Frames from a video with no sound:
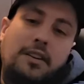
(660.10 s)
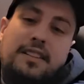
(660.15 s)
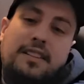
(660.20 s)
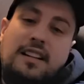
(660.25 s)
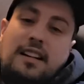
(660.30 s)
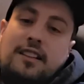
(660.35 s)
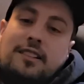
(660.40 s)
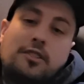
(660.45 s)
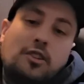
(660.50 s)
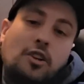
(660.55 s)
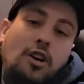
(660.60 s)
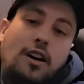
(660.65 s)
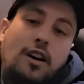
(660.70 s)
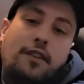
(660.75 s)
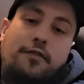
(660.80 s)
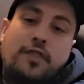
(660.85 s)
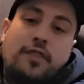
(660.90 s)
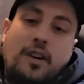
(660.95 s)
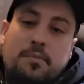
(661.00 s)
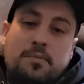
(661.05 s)

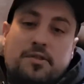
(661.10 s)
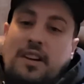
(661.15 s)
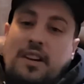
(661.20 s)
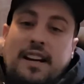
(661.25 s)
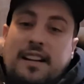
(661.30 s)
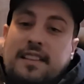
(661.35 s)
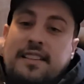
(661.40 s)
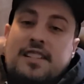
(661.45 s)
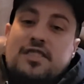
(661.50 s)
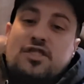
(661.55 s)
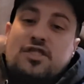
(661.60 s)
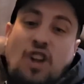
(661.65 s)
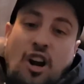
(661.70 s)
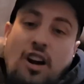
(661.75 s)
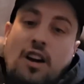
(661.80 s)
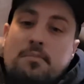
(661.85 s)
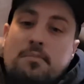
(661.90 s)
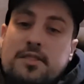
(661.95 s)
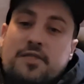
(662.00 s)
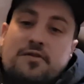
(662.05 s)
law firms writing these
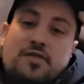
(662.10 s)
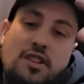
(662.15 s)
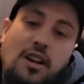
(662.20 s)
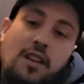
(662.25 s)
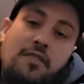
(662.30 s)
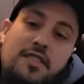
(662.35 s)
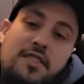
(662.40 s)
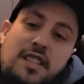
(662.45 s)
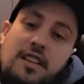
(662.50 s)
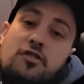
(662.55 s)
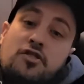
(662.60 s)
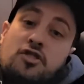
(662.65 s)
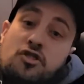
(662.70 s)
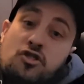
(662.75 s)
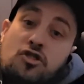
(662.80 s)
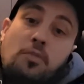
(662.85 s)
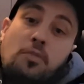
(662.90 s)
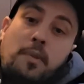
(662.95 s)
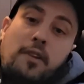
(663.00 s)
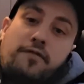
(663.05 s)
terms of service that are
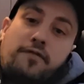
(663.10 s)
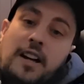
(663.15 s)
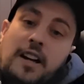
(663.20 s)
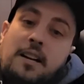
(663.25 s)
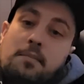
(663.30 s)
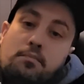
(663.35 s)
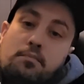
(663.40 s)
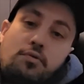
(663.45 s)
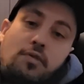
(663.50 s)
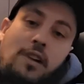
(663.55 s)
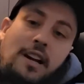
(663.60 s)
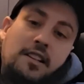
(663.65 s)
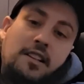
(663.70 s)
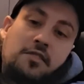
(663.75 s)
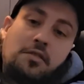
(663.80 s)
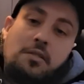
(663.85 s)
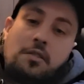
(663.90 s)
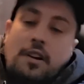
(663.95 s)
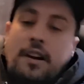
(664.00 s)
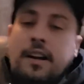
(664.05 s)
super fucking
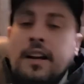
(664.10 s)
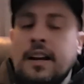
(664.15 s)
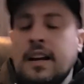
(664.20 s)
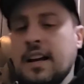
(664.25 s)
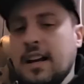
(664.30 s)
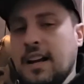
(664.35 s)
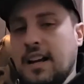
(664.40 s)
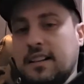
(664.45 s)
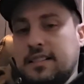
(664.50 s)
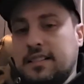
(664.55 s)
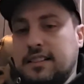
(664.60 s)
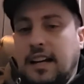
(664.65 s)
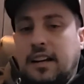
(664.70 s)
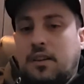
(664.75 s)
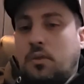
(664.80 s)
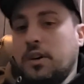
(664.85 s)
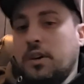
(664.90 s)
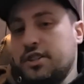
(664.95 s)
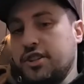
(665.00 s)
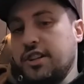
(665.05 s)
predatory, like
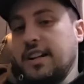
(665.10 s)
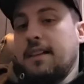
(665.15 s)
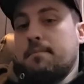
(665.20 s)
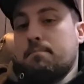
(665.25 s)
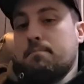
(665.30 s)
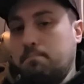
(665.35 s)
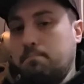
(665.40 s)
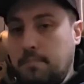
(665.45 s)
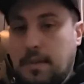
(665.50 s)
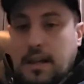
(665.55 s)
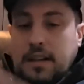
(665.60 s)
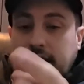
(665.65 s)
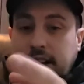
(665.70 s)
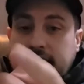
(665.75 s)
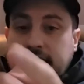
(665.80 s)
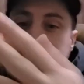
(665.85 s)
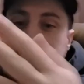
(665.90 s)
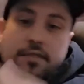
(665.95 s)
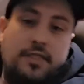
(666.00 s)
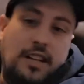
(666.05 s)
we should have
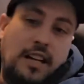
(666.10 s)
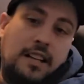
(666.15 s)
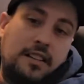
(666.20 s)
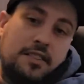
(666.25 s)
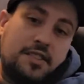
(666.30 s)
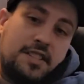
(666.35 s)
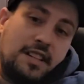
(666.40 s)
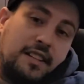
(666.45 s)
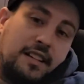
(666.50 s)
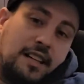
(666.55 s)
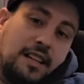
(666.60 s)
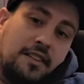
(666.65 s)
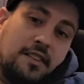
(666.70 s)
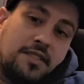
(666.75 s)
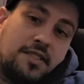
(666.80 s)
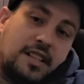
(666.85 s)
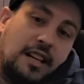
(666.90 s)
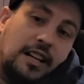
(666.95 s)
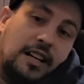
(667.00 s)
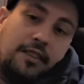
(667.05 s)
millions of dollars on the other
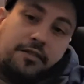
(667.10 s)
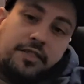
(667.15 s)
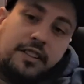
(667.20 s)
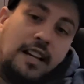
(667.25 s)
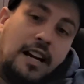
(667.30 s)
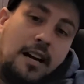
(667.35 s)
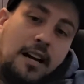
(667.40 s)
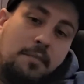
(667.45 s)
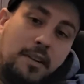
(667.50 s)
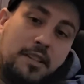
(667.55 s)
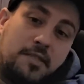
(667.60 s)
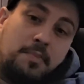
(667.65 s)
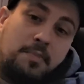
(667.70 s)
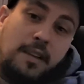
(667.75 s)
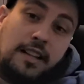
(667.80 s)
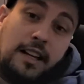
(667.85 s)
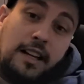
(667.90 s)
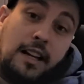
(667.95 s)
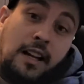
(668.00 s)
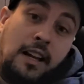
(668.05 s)
side of lobbyists being
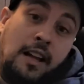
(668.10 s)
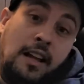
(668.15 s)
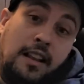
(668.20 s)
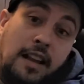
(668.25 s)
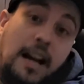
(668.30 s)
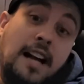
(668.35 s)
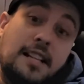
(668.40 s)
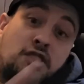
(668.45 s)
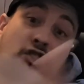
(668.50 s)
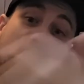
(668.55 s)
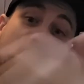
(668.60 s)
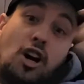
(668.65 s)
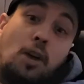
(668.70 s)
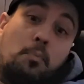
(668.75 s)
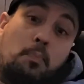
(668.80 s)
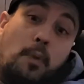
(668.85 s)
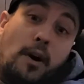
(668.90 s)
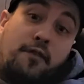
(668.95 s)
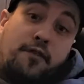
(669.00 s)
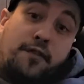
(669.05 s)
like, that's
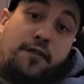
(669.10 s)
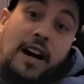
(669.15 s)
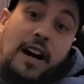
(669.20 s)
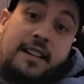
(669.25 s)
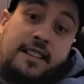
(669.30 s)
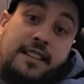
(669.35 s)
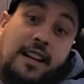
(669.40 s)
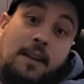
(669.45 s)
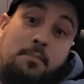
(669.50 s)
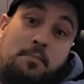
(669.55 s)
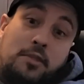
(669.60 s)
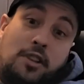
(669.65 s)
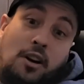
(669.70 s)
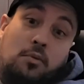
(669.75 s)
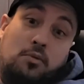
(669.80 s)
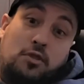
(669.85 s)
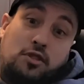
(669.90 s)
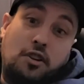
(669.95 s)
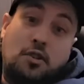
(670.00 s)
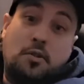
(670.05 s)
super fucked up,
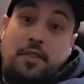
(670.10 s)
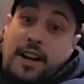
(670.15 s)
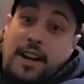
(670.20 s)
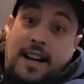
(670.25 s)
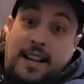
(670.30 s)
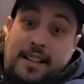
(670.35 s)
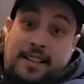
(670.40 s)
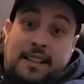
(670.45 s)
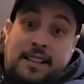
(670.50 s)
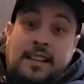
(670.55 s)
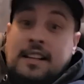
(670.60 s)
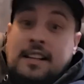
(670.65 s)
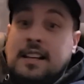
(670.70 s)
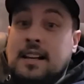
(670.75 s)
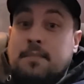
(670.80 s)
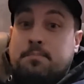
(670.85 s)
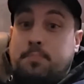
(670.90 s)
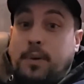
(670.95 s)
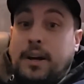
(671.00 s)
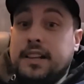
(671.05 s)
don't do that.
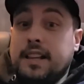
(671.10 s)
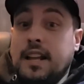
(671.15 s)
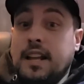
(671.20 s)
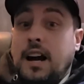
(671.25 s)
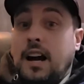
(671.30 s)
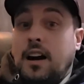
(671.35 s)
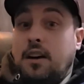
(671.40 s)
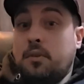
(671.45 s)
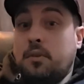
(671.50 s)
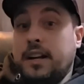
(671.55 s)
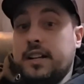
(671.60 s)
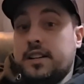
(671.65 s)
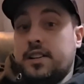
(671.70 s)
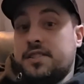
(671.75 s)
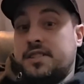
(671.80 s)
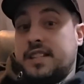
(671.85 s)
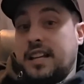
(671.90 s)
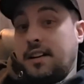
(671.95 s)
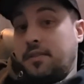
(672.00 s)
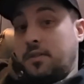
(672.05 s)
But no, we
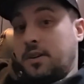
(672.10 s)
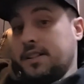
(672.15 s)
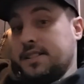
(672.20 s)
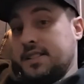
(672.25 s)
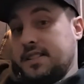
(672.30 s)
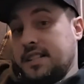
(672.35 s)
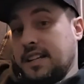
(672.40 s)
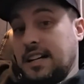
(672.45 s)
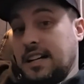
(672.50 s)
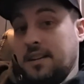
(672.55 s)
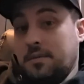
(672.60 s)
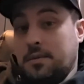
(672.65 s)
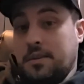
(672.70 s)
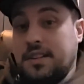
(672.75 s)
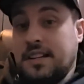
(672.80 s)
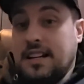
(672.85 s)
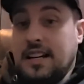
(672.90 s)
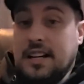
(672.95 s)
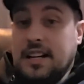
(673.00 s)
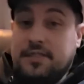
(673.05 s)
just have one side
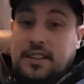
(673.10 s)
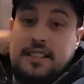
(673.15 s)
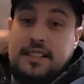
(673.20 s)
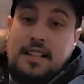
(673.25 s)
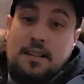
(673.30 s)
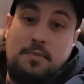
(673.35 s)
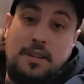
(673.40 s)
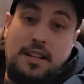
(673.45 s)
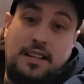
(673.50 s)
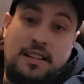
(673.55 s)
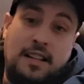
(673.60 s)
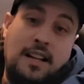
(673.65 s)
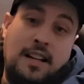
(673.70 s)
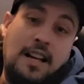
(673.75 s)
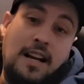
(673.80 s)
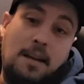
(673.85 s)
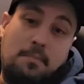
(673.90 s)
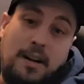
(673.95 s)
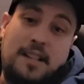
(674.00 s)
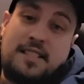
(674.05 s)
with kind of unlimited,
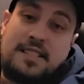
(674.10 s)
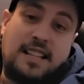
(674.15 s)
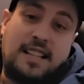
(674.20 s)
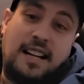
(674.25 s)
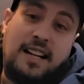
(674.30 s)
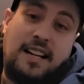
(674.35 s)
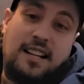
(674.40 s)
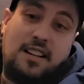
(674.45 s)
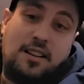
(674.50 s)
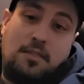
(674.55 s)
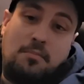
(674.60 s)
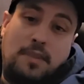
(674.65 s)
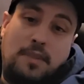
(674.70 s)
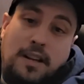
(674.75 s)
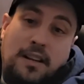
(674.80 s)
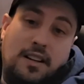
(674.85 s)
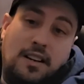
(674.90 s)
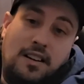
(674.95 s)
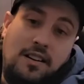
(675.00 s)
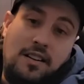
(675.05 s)
and by side I don't
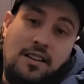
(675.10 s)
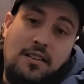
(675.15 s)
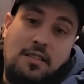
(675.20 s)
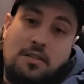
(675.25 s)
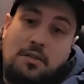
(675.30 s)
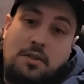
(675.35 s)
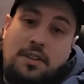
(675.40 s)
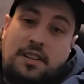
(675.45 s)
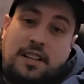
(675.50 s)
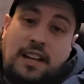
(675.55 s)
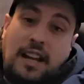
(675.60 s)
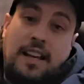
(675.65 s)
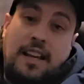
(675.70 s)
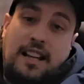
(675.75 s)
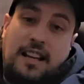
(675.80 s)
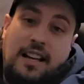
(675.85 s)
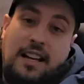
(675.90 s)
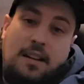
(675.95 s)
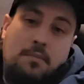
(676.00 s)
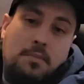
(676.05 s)
mean R or
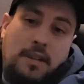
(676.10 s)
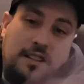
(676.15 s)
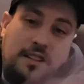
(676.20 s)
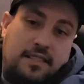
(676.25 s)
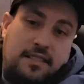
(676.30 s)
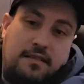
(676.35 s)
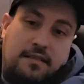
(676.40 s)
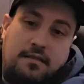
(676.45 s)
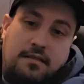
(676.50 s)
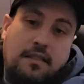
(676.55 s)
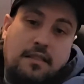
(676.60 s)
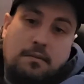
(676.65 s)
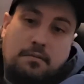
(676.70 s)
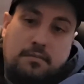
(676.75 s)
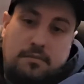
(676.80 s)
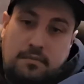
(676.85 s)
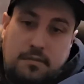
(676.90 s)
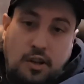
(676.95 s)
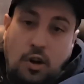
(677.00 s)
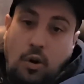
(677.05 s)
D, I mean
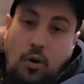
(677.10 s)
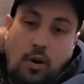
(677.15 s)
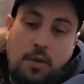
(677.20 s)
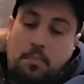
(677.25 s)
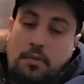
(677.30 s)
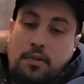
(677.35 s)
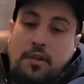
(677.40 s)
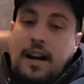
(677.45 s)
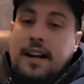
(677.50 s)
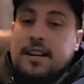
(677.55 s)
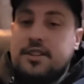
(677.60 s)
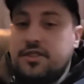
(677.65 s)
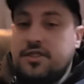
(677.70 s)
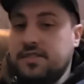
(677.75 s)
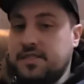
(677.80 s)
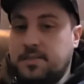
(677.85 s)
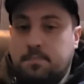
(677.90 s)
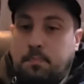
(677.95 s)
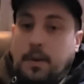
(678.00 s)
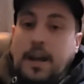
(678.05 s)

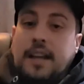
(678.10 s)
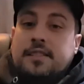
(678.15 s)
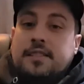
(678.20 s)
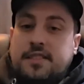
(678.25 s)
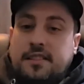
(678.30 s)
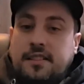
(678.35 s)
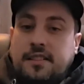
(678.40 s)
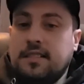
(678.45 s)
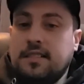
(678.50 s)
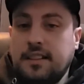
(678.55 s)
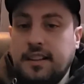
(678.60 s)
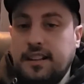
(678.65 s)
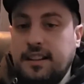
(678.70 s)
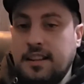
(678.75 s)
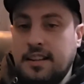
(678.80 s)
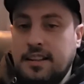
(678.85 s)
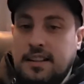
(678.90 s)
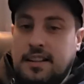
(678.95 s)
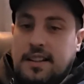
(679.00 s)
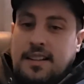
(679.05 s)
corporations,
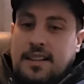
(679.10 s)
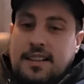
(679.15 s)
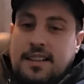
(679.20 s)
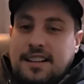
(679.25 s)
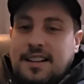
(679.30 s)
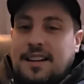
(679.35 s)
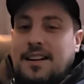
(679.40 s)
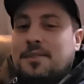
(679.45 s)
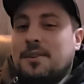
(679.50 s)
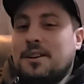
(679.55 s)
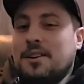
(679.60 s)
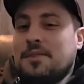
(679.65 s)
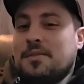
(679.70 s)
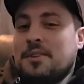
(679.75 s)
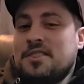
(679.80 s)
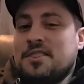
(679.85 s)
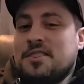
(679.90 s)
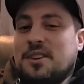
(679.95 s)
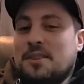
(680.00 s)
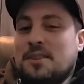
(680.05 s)
basically. I wonder
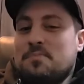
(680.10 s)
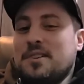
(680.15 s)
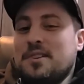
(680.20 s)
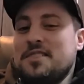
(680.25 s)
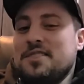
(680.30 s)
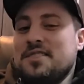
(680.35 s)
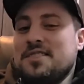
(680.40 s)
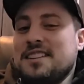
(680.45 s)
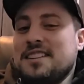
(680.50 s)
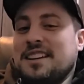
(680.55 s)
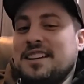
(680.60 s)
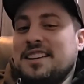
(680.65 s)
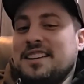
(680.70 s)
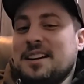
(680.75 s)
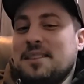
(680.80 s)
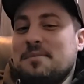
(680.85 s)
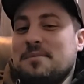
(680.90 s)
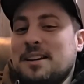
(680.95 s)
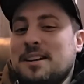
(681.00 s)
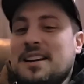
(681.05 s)
which corporation's gonna
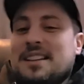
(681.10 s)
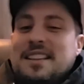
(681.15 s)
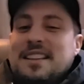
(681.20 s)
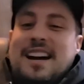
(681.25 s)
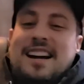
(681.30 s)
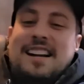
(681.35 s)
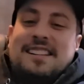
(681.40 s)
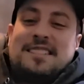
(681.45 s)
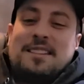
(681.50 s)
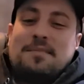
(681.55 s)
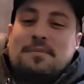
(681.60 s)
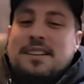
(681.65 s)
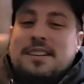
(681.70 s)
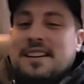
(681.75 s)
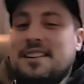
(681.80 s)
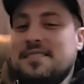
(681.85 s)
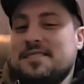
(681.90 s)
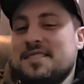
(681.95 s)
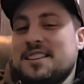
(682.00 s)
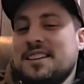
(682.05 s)
kill me. Nah, something
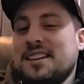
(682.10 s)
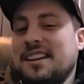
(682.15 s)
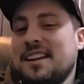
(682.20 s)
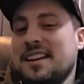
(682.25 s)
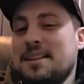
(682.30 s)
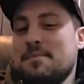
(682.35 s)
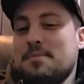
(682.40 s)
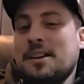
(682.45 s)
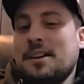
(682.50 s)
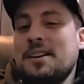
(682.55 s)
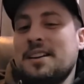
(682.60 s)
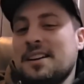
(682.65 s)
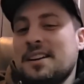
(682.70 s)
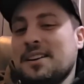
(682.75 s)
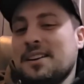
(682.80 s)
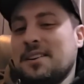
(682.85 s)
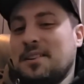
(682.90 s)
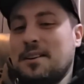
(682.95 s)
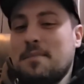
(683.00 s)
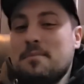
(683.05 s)
else is gonna get me.
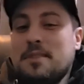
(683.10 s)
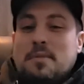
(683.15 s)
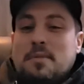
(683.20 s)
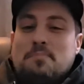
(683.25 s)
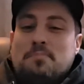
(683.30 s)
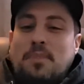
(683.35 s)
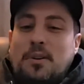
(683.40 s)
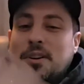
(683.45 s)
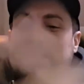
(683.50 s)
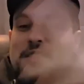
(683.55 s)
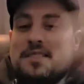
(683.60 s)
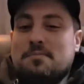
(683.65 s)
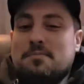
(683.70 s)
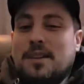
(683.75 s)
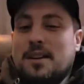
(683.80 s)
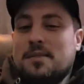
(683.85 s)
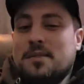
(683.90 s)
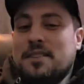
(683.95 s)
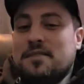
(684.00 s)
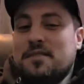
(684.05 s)
Or I'm gonna be poisoned
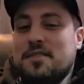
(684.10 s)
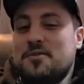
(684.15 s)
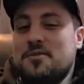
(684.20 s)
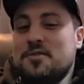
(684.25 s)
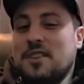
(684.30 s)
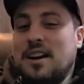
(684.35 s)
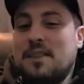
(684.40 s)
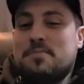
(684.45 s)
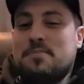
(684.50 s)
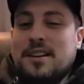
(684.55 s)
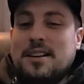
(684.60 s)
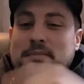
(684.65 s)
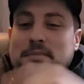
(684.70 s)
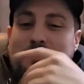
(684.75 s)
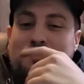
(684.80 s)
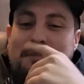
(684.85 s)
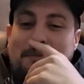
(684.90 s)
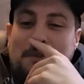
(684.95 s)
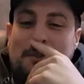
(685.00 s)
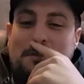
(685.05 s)
by whatever they're dropping on me
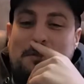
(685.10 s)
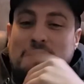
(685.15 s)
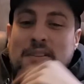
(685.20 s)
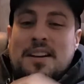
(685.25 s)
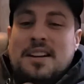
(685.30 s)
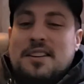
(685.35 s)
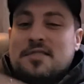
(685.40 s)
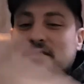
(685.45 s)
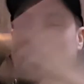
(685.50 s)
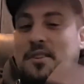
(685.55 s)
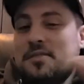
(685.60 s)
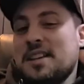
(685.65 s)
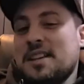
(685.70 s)
from those drones.